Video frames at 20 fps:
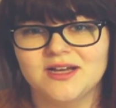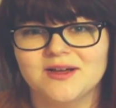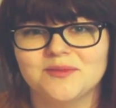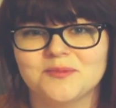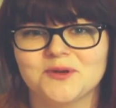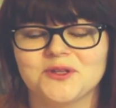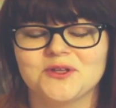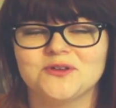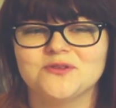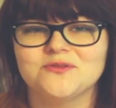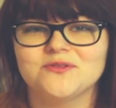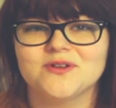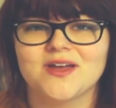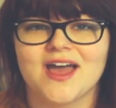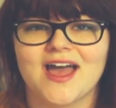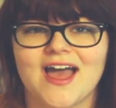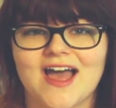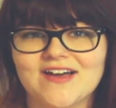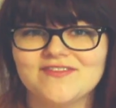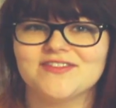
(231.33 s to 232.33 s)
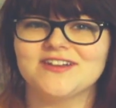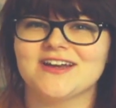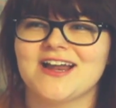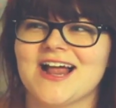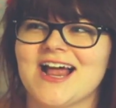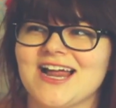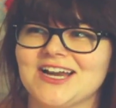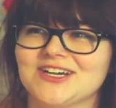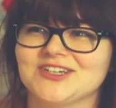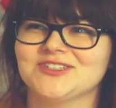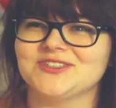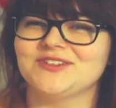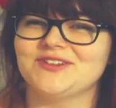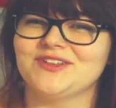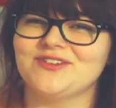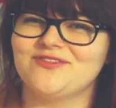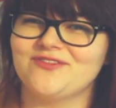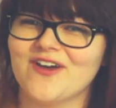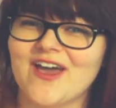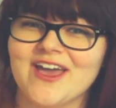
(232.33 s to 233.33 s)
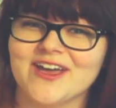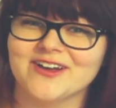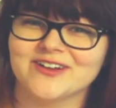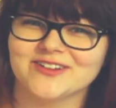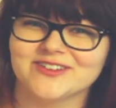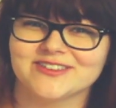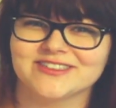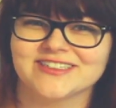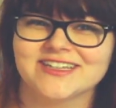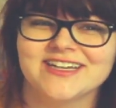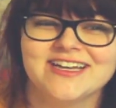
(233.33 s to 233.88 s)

but you haven't actually failed.